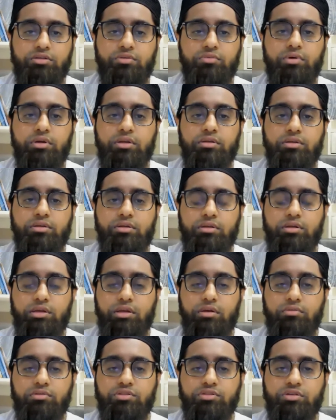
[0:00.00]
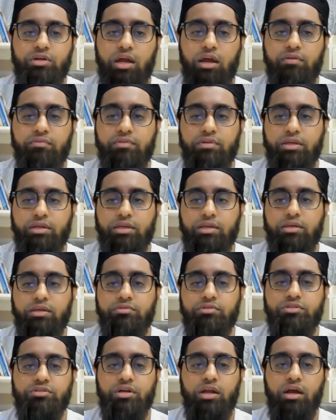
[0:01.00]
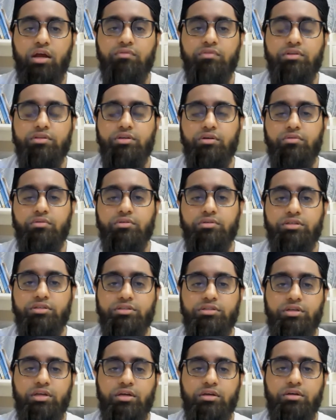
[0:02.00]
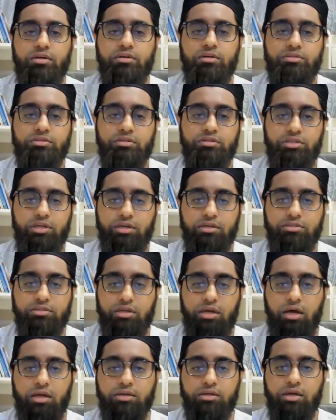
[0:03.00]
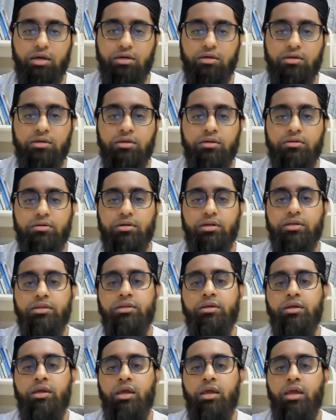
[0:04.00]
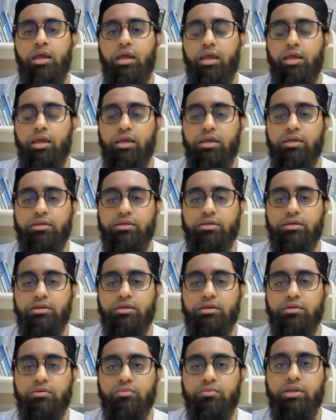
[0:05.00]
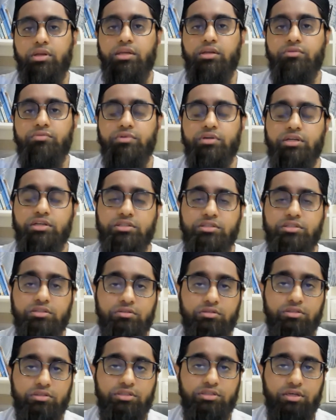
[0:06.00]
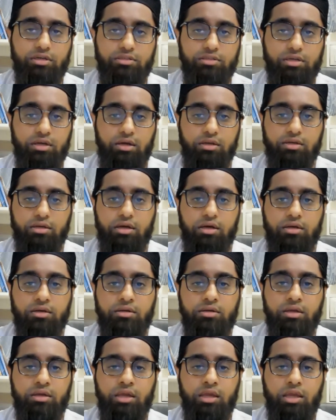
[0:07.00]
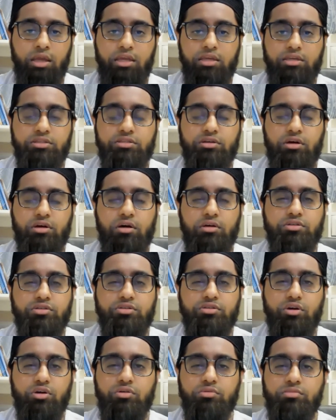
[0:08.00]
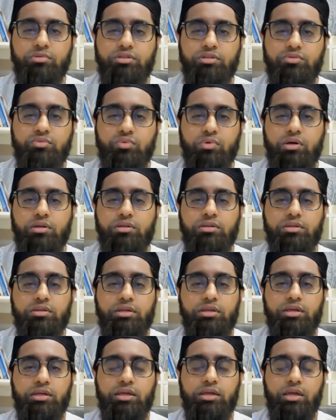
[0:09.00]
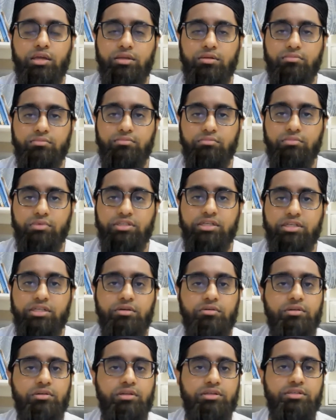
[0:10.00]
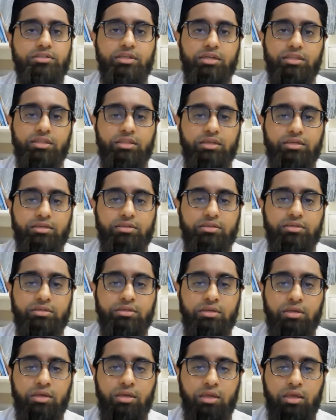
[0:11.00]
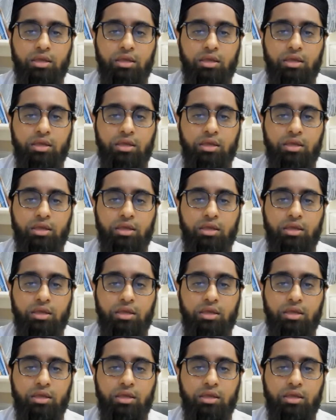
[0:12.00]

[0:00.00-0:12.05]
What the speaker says: So when he was traveling towards his Shaykh's Khanqah, right? And when he reached to the Shaykh's Khanqah, he saw so much worldly and materialistic things.